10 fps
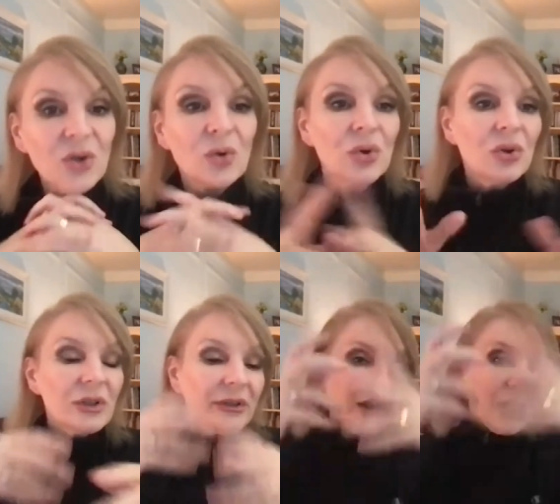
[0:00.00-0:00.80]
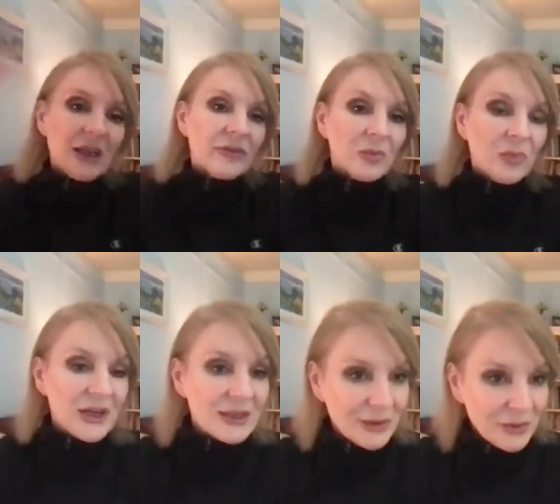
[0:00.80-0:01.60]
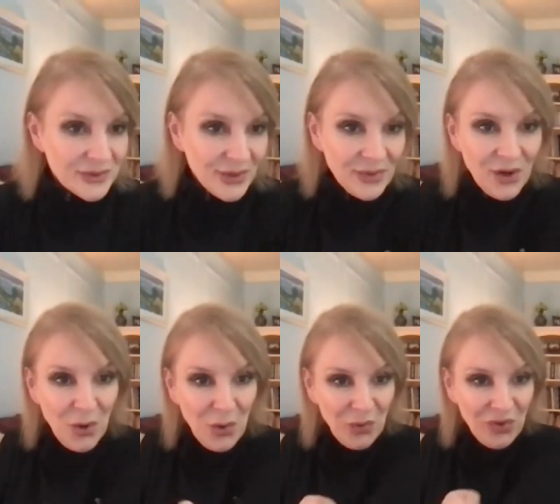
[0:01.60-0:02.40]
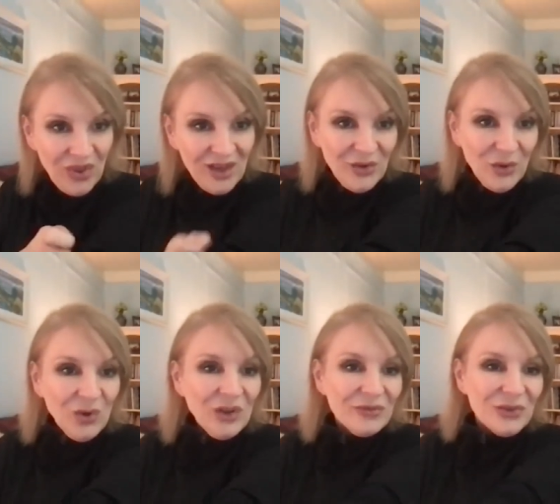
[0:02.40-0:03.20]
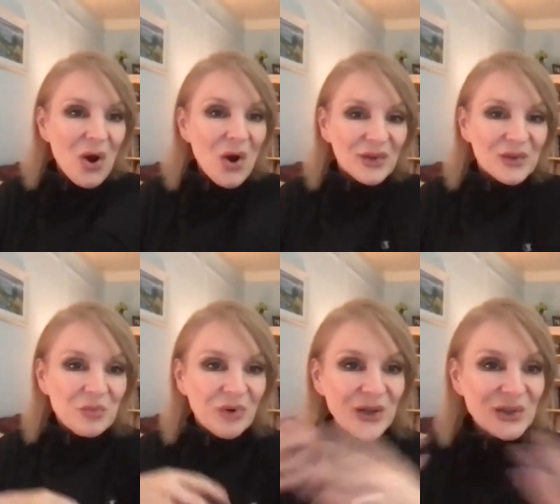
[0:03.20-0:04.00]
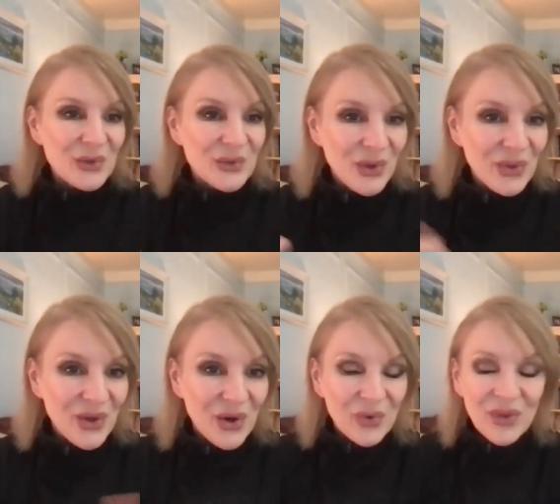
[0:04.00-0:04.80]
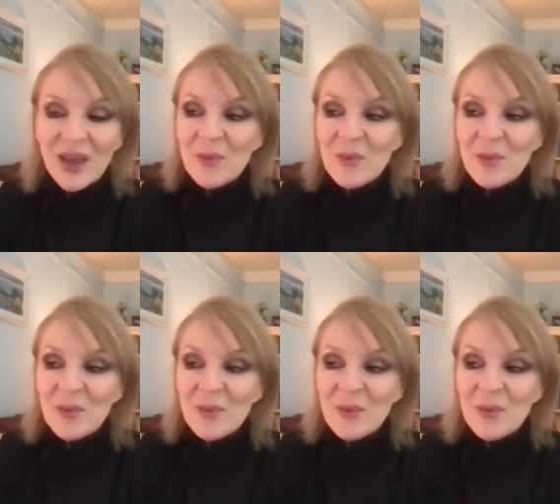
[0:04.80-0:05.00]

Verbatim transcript: all of the evil breaks loose on the earth all of the darkness breaks loose on the earth,